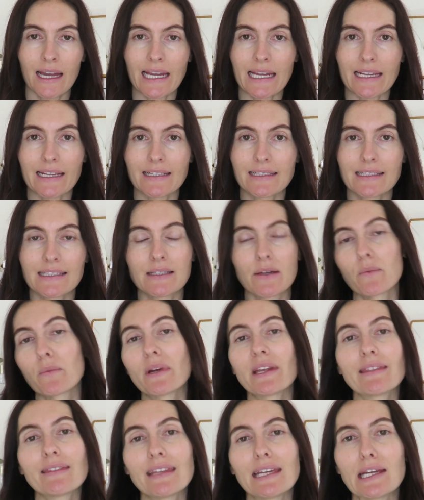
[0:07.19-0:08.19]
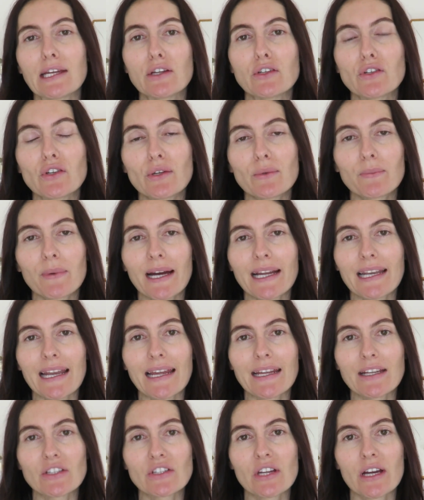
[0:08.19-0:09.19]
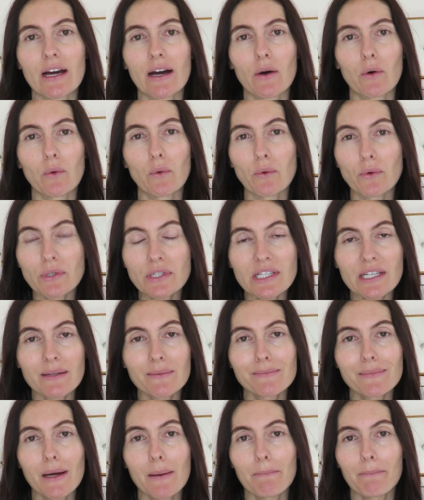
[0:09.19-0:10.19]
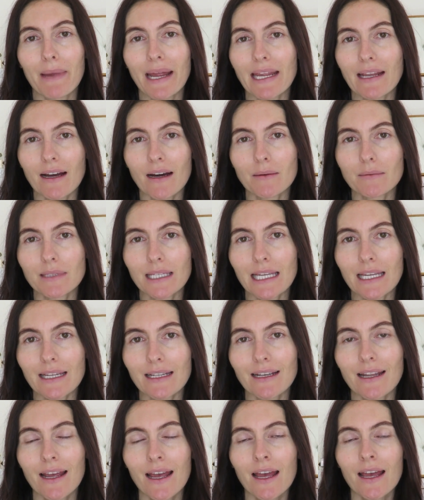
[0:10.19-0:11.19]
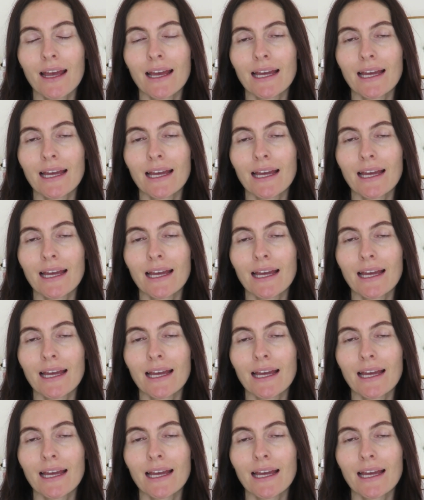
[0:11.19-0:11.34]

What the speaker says: It's with the Nude by Nature Autumn Makeup Kit.